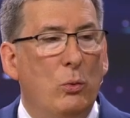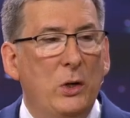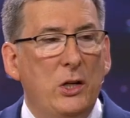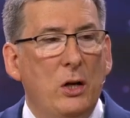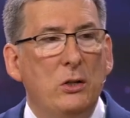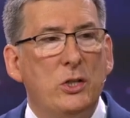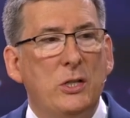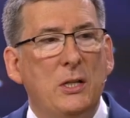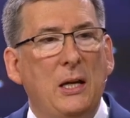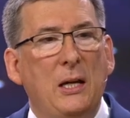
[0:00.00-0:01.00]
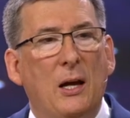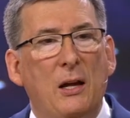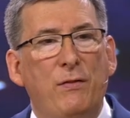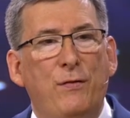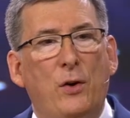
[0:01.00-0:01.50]
We don't see
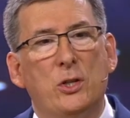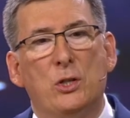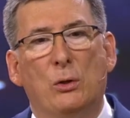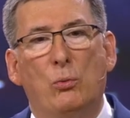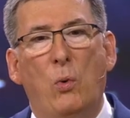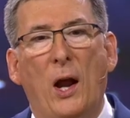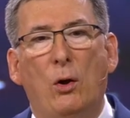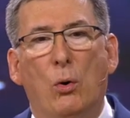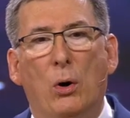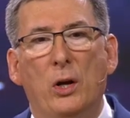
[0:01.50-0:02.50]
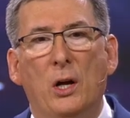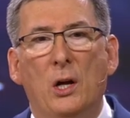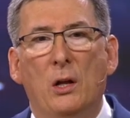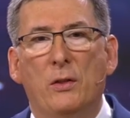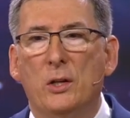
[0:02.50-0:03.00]
a fossil record
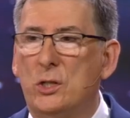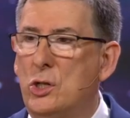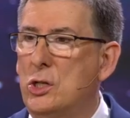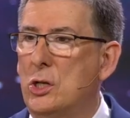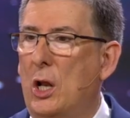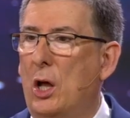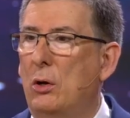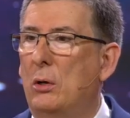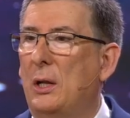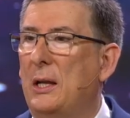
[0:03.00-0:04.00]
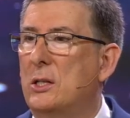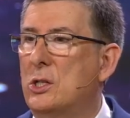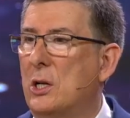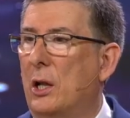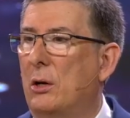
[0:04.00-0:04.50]
that slowly,
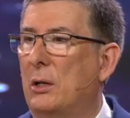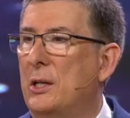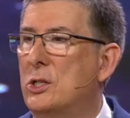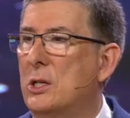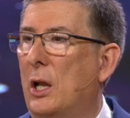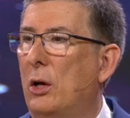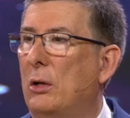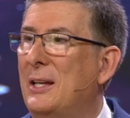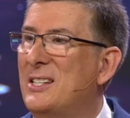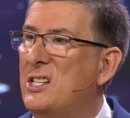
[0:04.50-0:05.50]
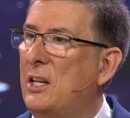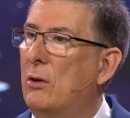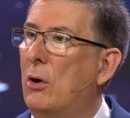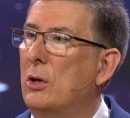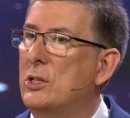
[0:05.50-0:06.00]
slowly, slowly
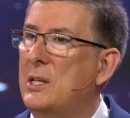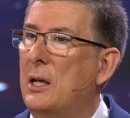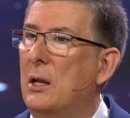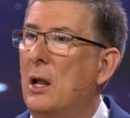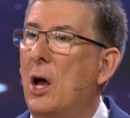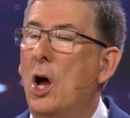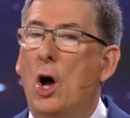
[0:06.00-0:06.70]
zeroes in